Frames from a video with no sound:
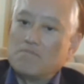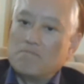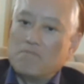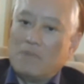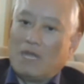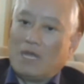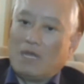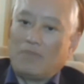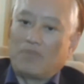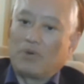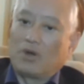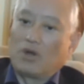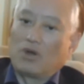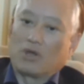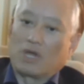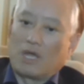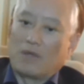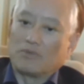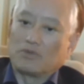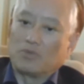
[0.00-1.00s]
Many
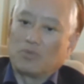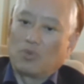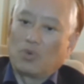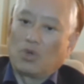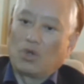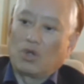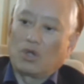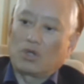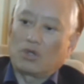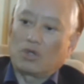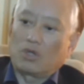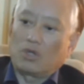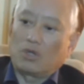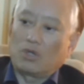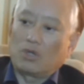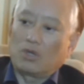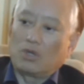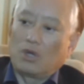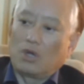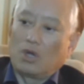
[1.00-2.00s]
programs work
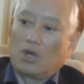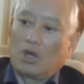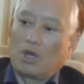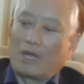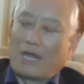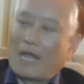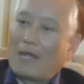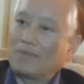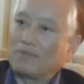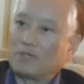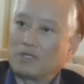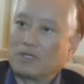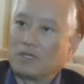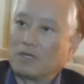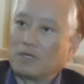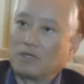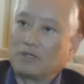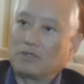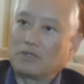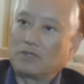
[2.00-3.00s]
on
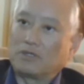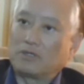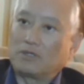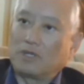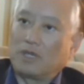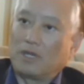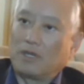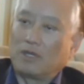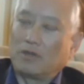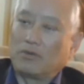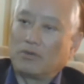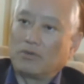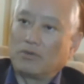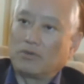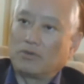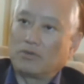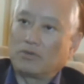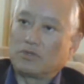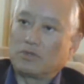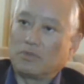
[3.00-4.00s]
abstinence
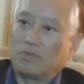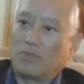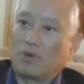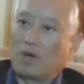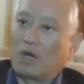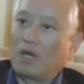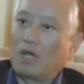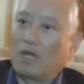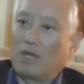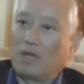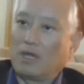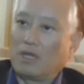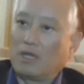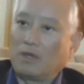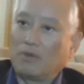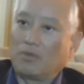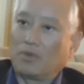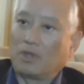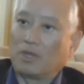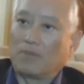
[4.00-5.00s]
and
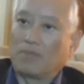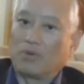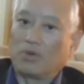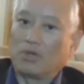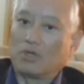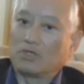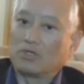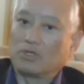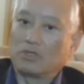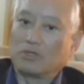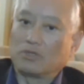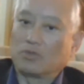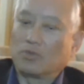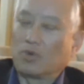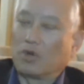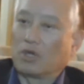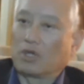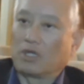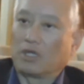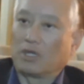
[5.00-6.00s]
sobriety when the person's
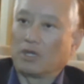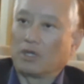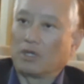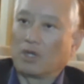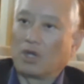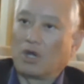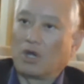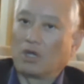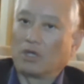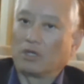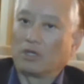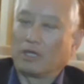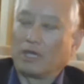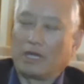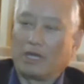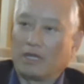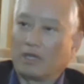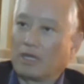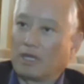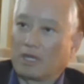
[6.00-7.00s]
working on
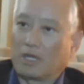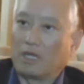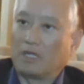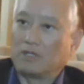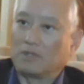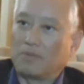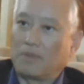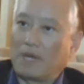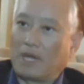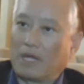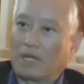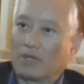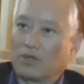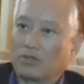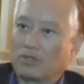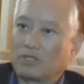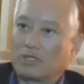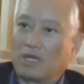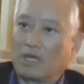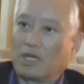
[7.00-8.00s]
getting their kids back
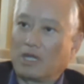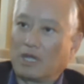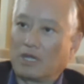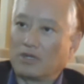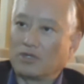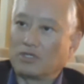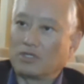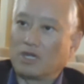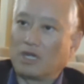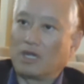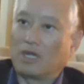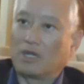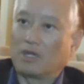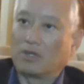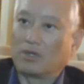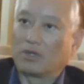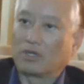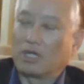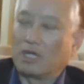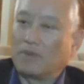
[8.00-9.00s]
or staying out of jail
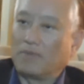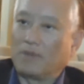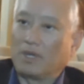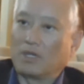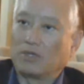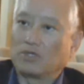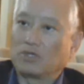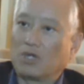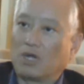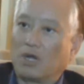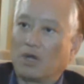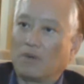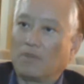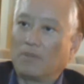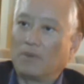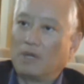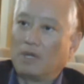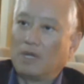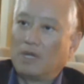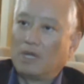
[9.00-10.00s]
or keeping a job,
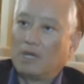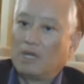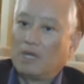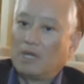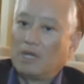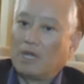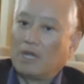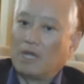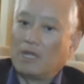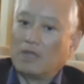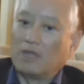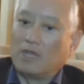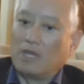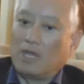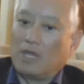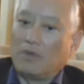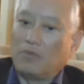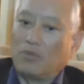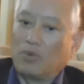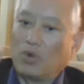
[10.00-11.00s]
and
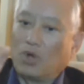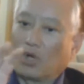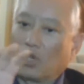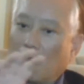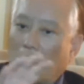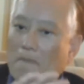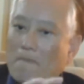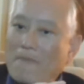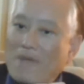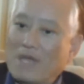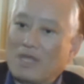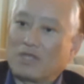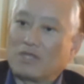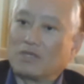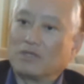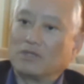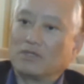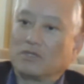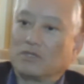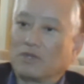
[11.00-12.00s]
then work on
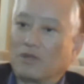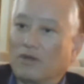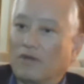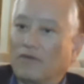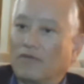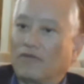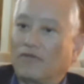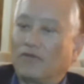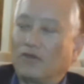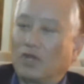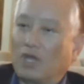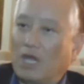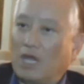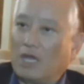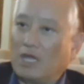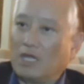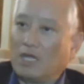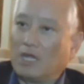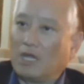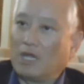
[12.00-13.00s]
methods of
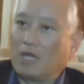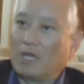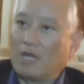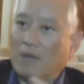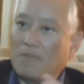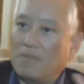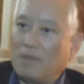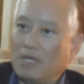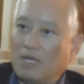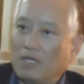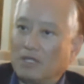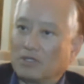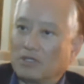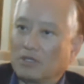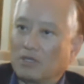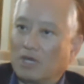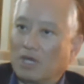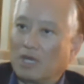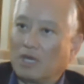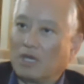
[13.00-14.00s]
90 AA meetings
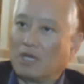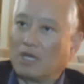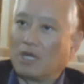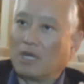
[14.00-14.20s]
in 90